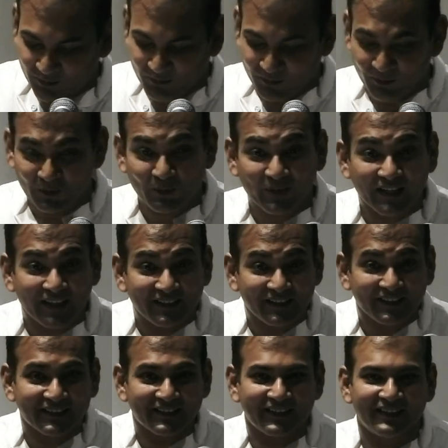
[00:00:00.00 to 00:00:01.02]
So look at
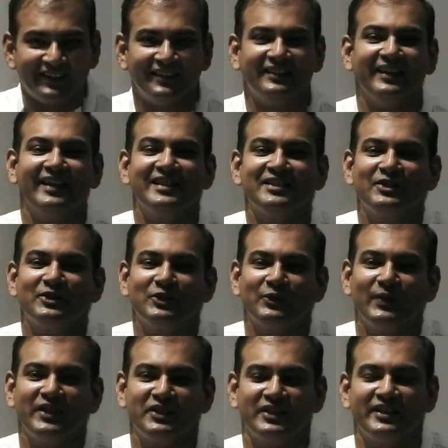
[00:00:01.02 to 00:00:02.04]
their
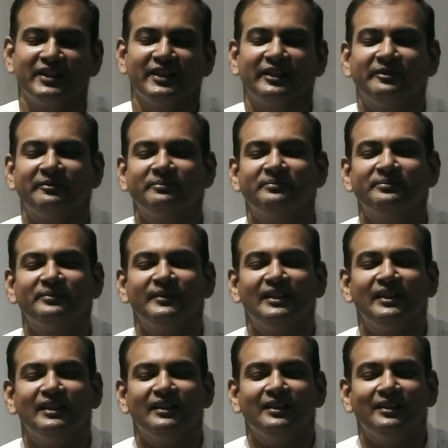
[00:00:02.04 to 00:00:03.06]
situation here.
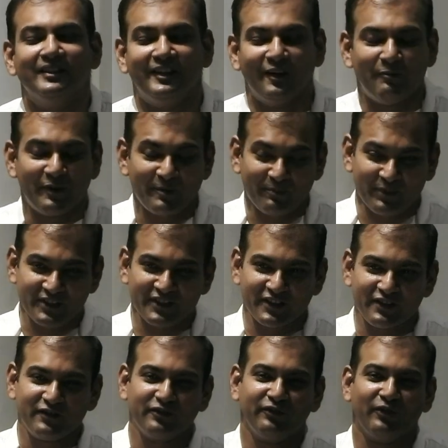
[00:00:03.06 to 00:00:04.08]
They've been
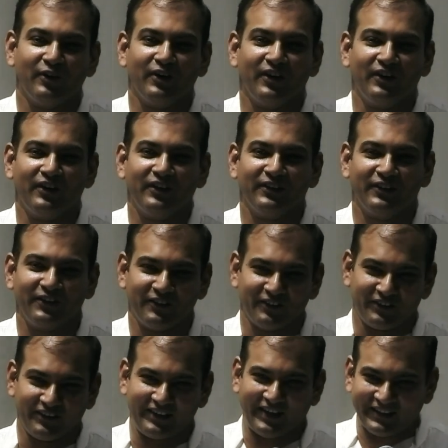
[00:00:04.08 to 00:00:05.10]
imprisoned for
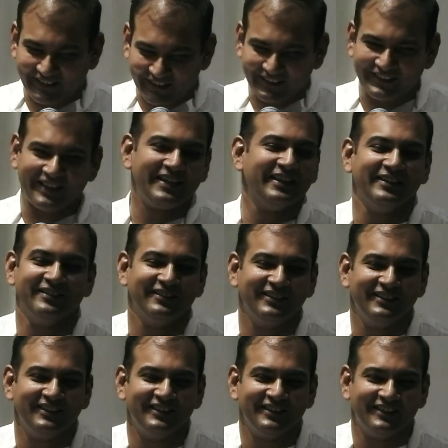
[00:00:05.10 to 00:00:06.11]
nothing they did,
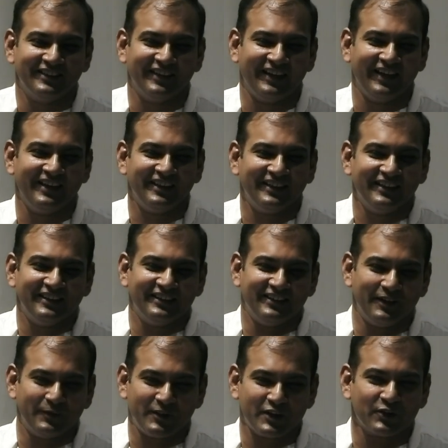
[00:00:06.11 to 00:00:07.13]
right?
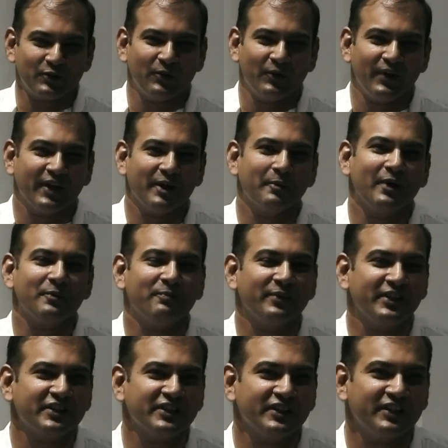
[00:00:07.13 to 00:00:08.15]
They were just going about
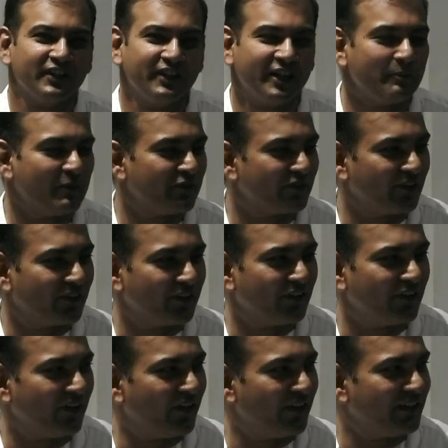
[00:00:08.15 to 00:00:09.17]
preaching the name of the
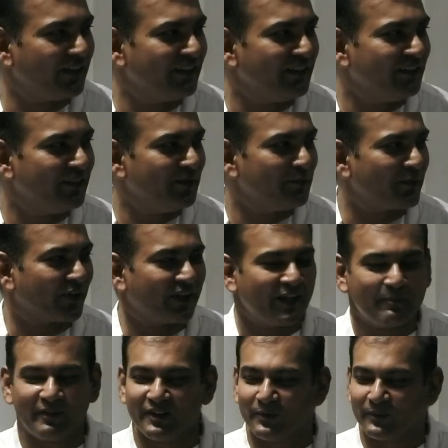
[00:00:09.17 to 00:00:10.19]
Lord,
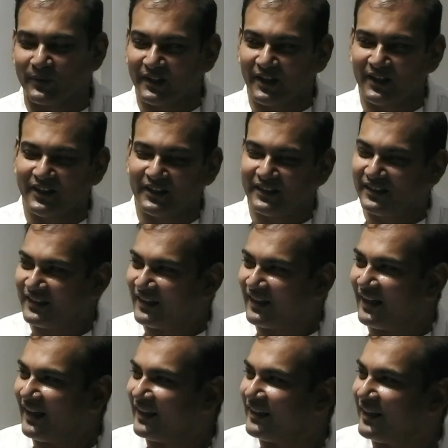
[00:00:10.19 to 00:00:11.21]
proclaiming the word,
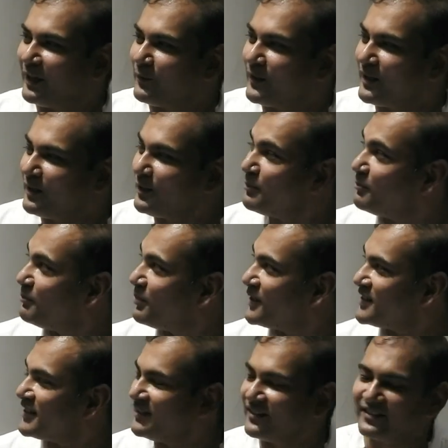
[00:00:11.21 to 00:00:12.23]
and they were
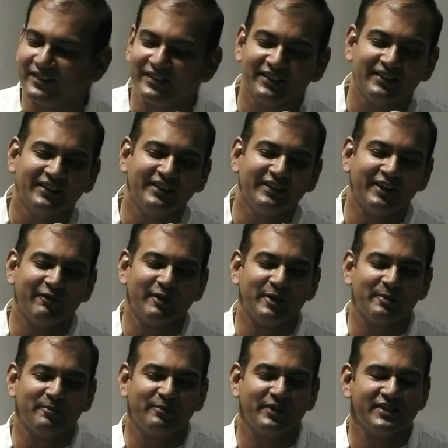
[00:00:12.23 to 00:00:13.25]
imprisoned. They
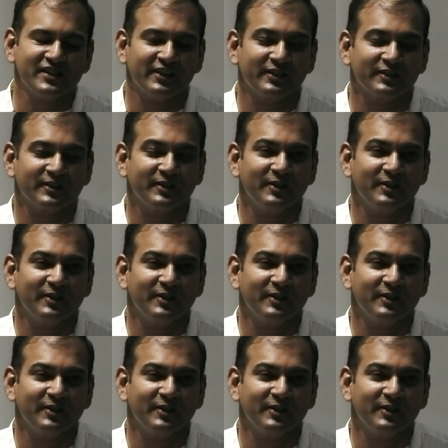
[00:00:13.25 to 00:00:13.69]
were imprisoned.